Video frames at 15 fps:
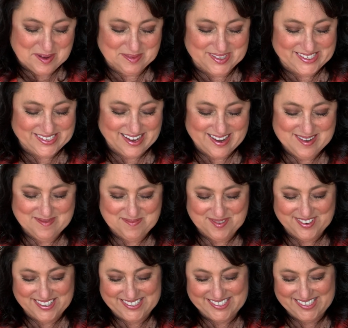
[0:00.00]
which I
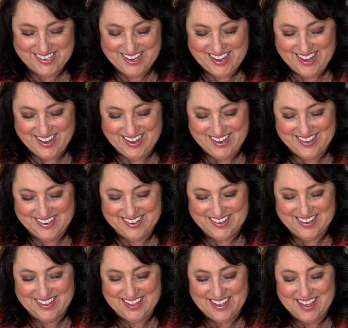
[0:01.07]
appreciate.
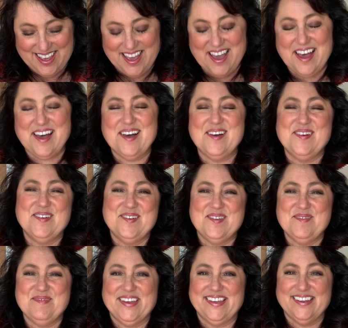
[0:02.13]

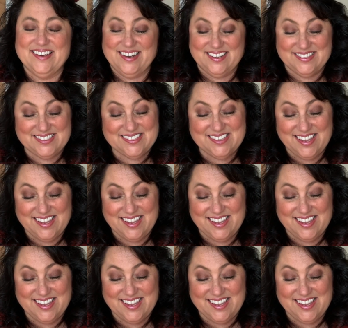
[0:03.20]
Oh my goodness.